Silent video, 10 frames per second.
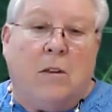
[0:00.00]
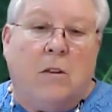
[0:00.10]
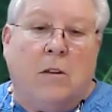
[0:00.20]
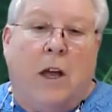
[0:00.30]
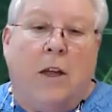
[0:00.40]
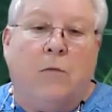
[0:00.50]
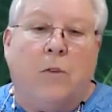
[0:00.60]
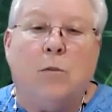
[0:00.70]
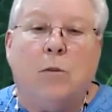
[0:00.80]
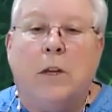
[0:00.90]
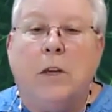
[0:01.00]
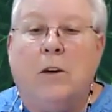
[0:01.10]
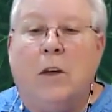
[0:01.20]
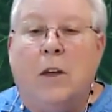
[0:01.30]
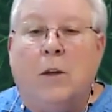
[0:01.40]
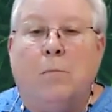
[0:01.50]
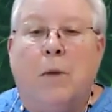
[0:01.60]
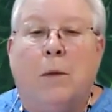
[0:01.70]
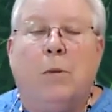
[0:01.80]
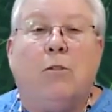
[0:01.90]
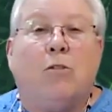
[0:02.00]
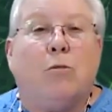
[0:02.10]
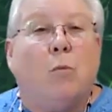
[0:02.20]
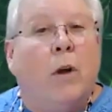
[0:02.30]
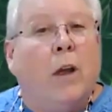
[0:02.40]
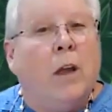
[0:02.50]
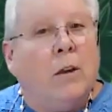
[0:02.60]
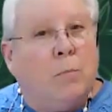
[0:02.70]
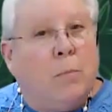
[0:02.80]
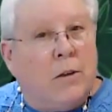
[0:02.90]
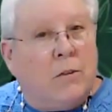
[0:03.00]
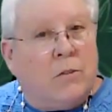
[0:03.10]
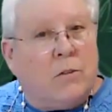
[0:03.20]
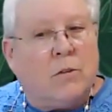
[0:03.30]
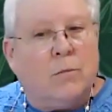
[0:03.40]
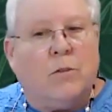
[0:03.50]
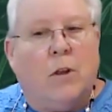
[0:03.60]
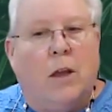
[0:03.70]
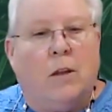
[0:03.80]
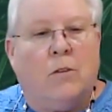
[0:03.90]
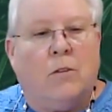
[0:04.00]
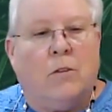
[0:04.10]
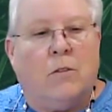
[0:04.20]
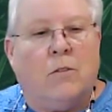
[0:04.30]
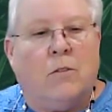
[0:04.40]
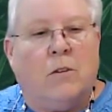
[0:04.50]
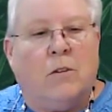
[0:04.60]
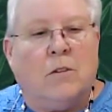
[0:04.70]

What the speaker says: The life you lead may be swayed by circumstances,